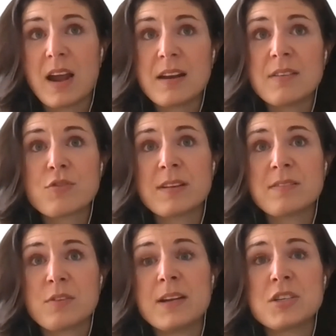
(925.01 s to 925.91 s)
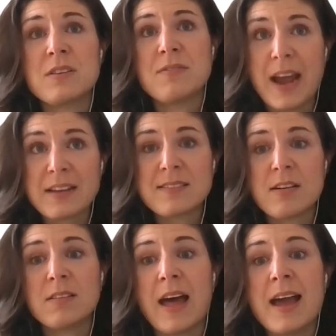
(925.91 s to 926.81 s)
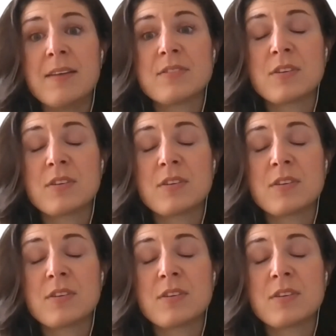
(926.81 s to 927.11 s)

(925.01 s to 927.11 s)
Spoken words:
kind of transformation affects our lives on